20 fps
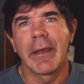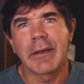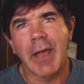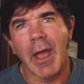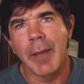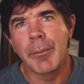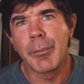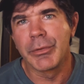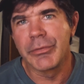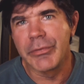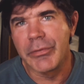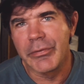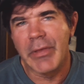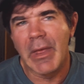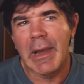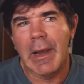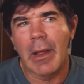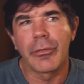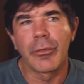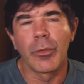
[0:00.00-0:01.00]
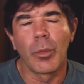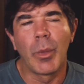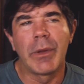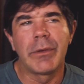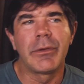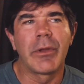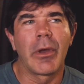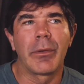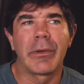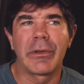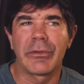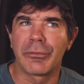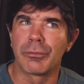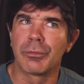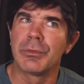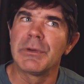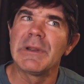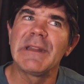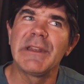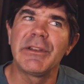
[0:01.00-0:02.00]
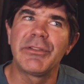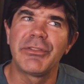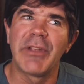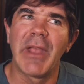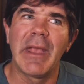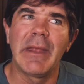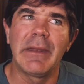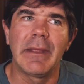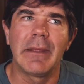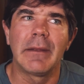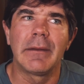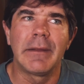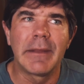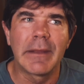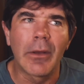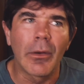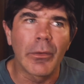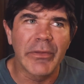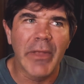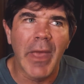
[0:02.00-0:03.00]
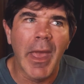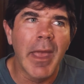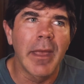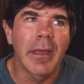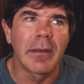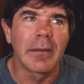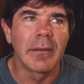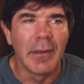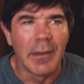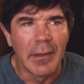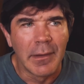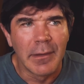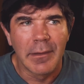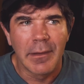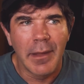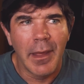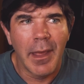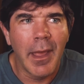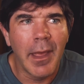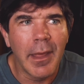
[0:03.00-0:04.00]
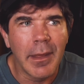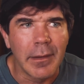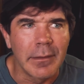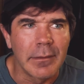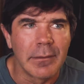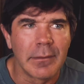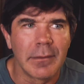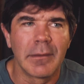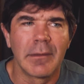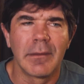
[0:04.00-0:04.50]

Guy puts his head out the window and it's really shady and he goes, hey, hey.